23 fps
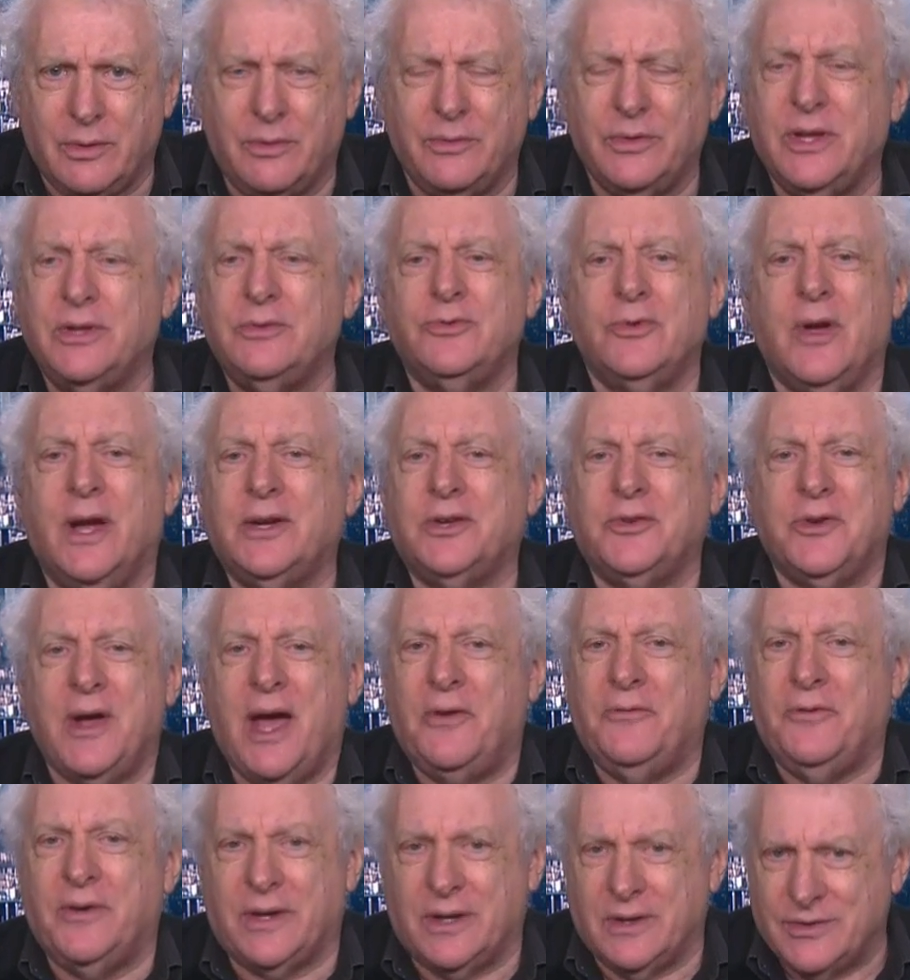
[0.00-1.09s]
The drug
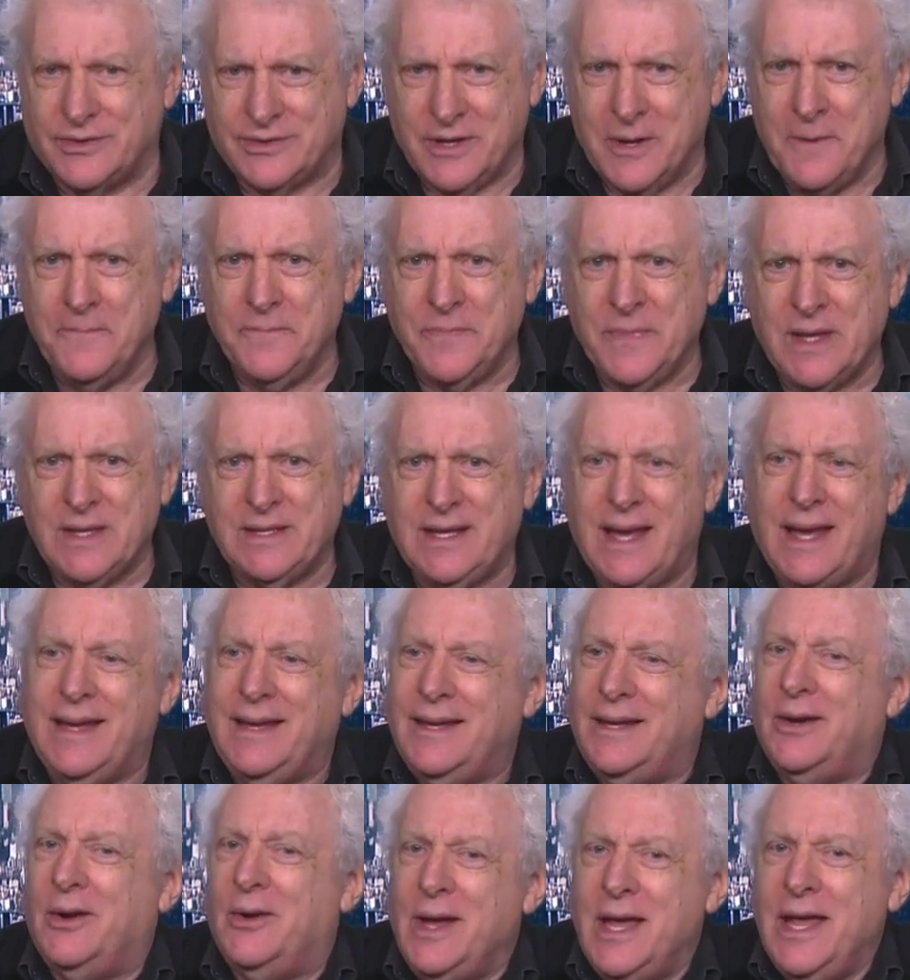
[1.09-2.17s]
traffickers say,
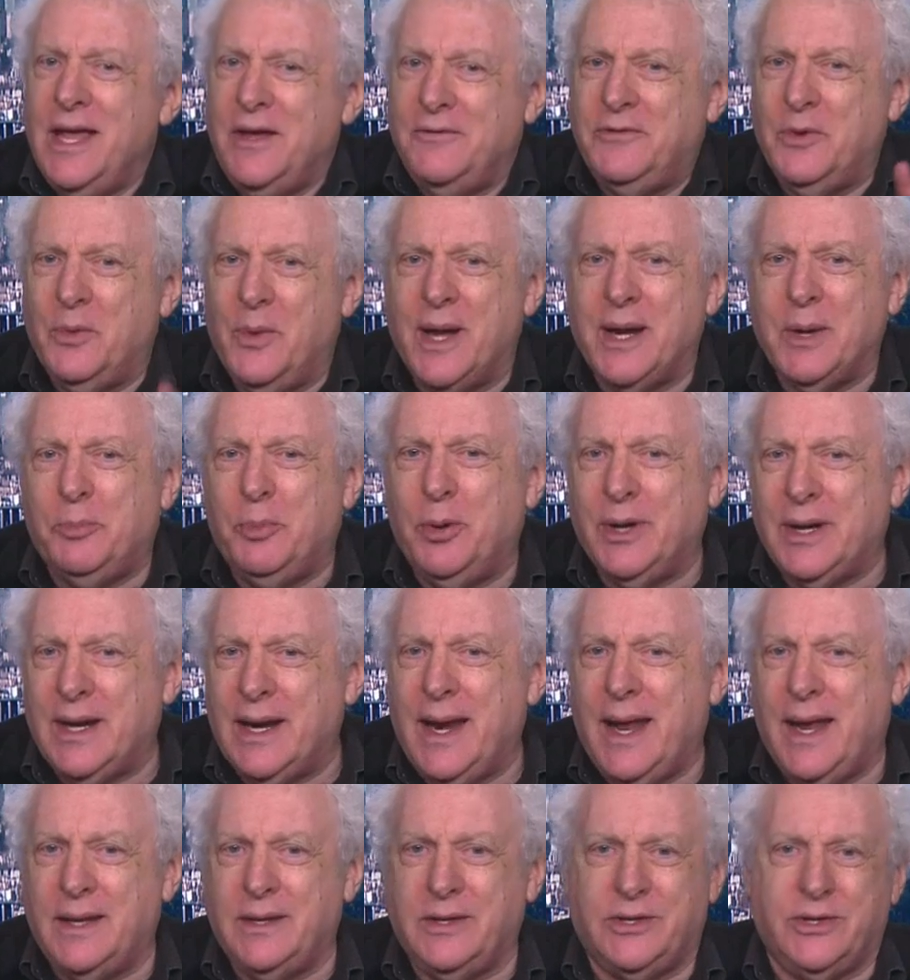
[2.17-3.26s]
if you want to put
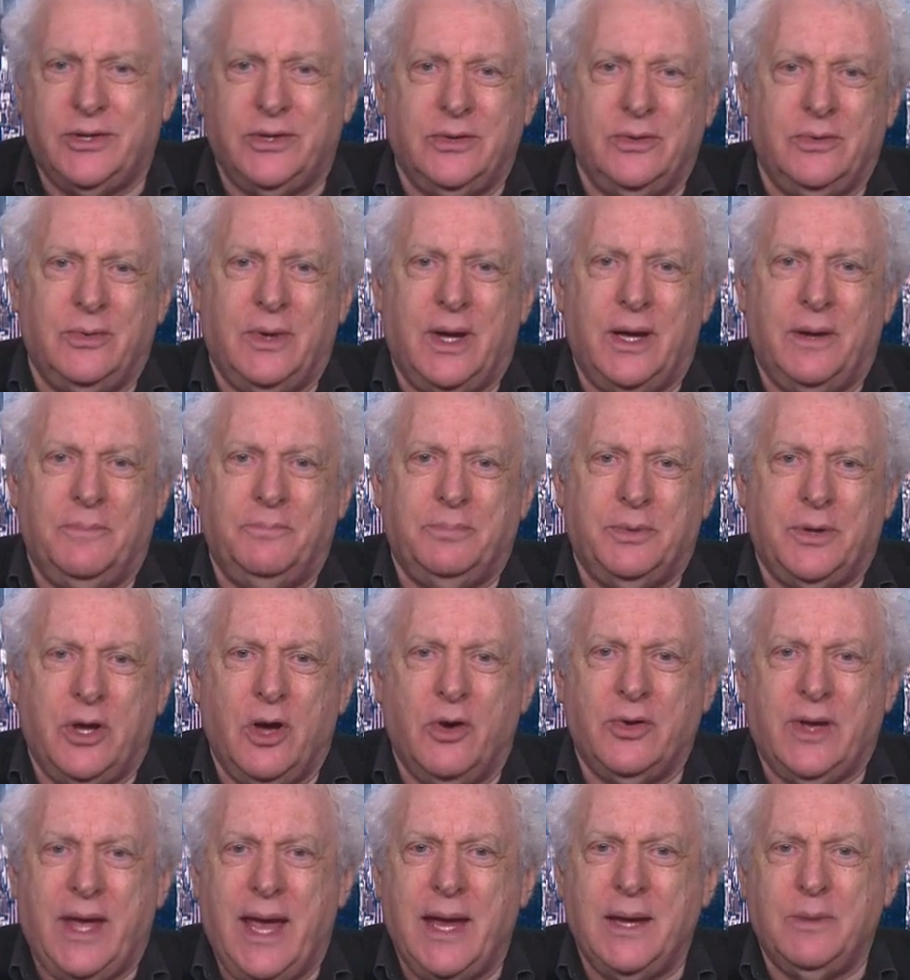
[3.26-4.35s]
an end to
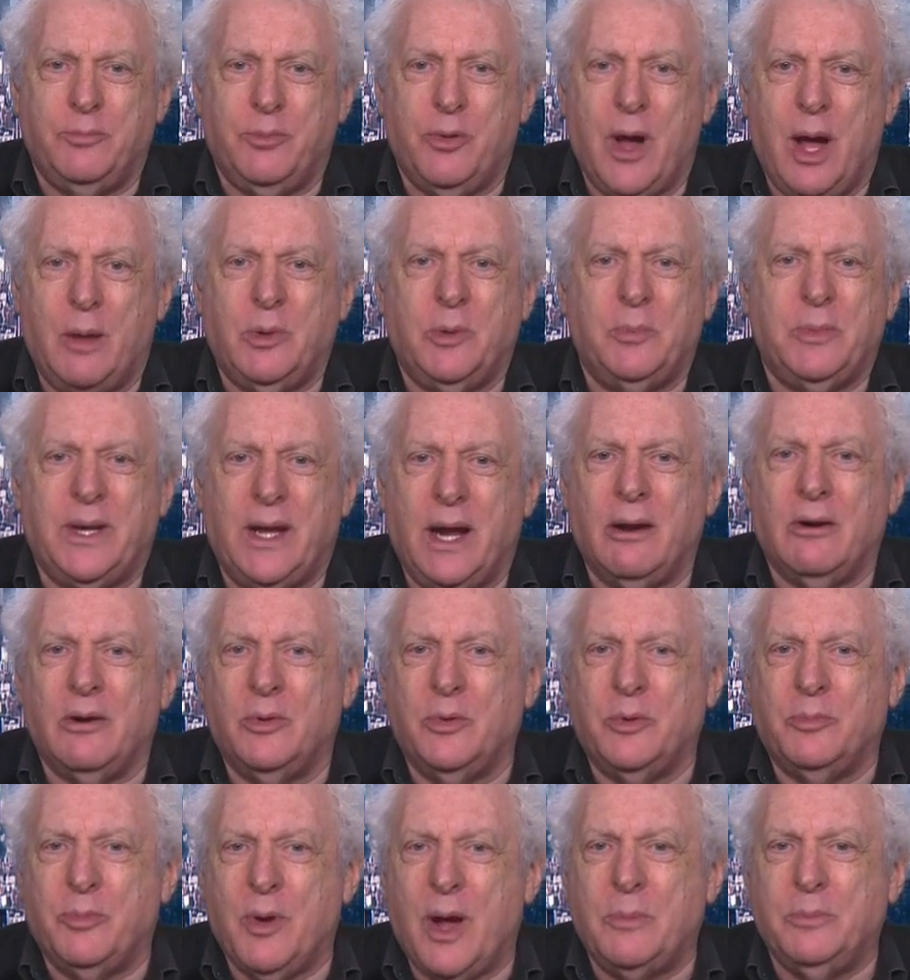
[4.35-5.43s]
cocaine problem and
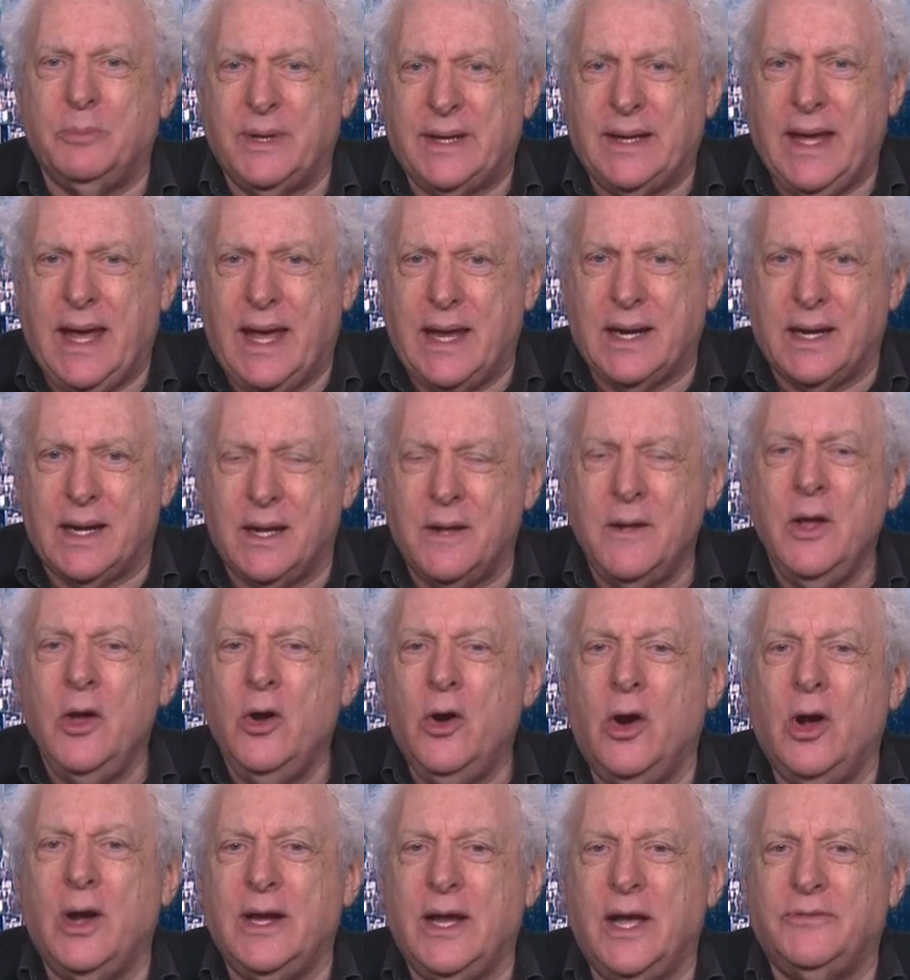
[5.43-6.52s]
heroin problem in Canada,
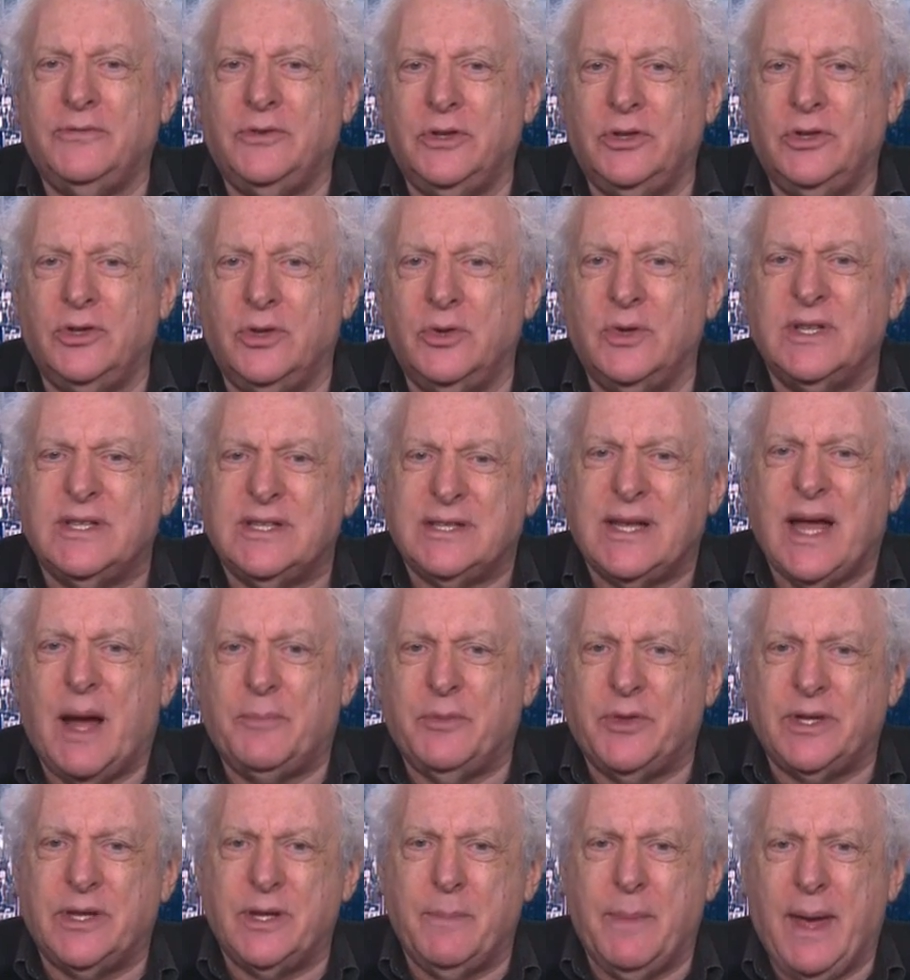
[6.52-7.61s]
all you have to do is
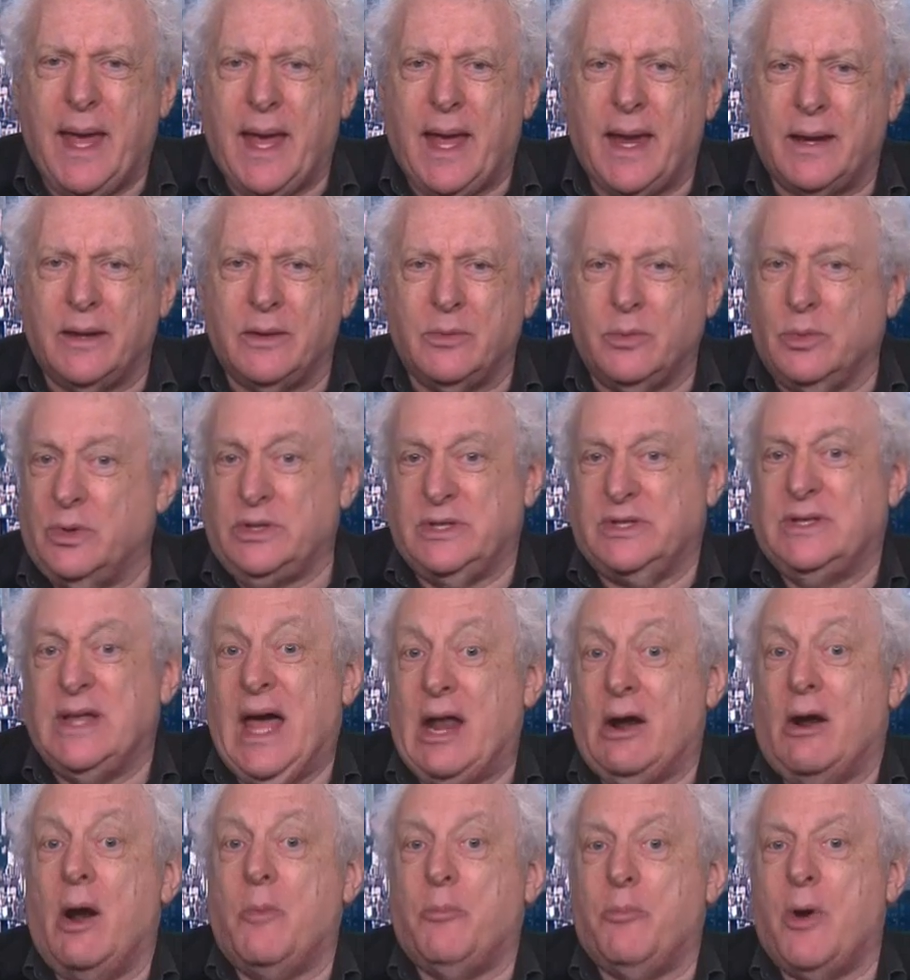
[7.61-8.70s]
stop the demand. It's
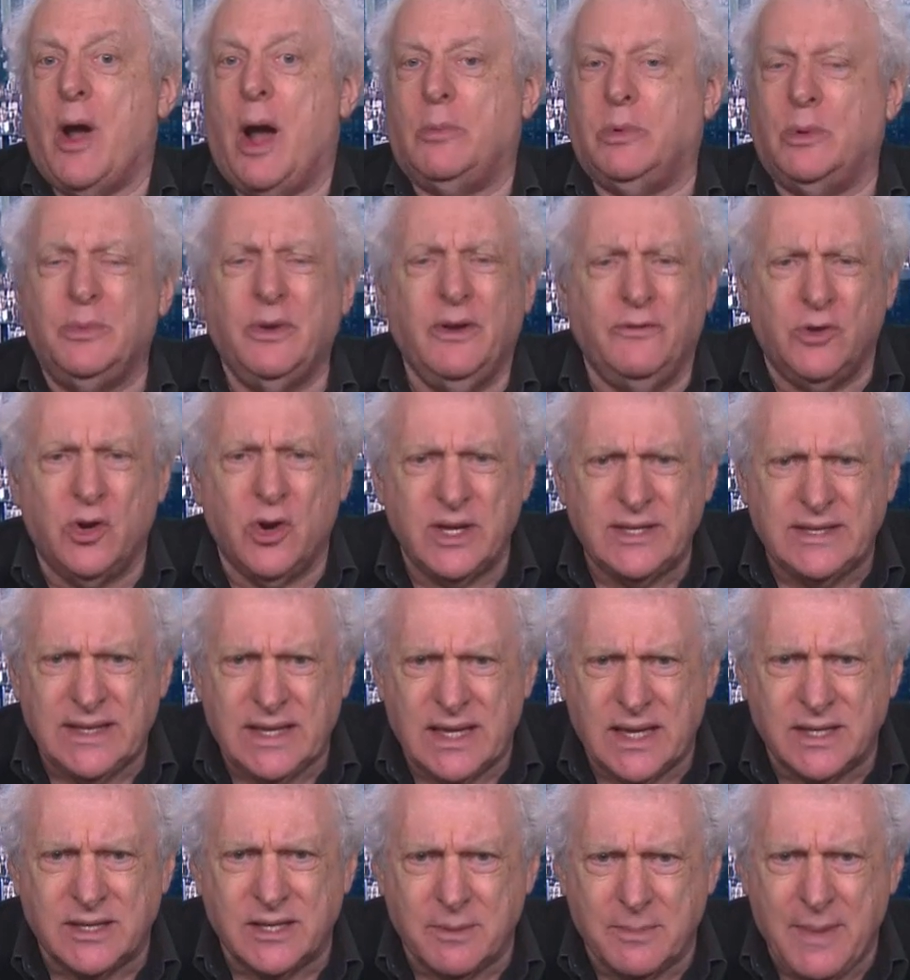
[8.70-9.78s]
not our problem. Of course it
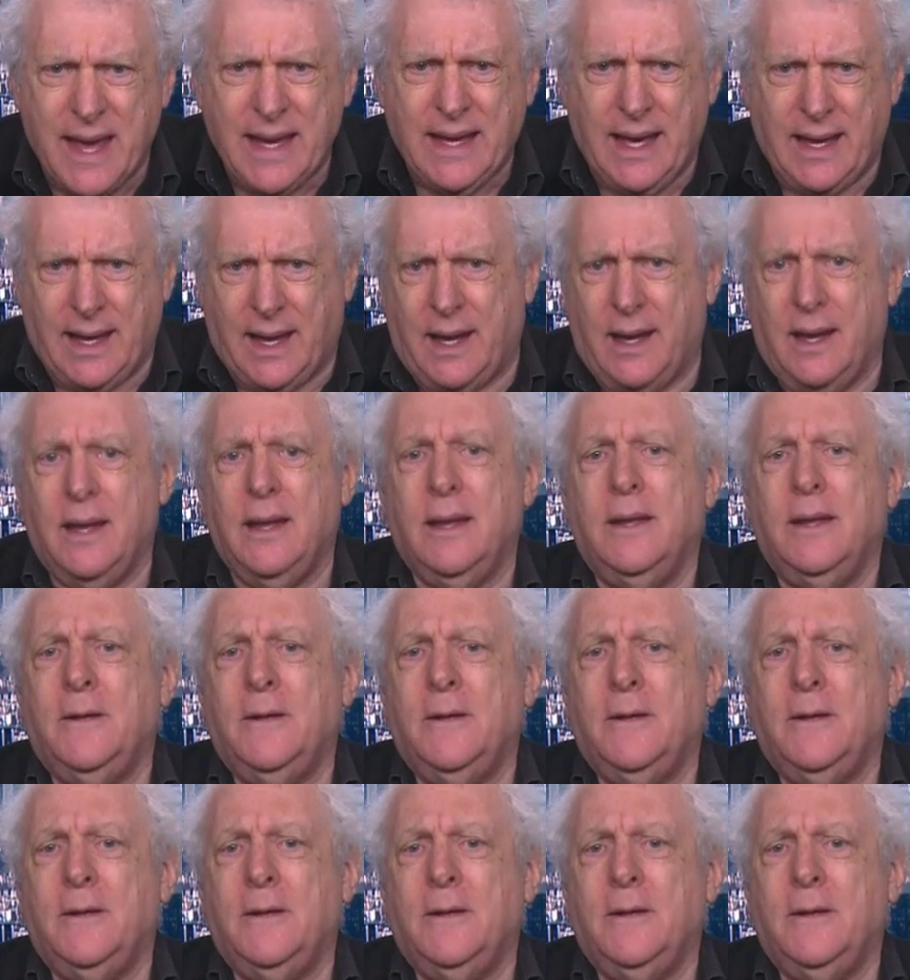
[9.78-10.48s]
is. You're making it.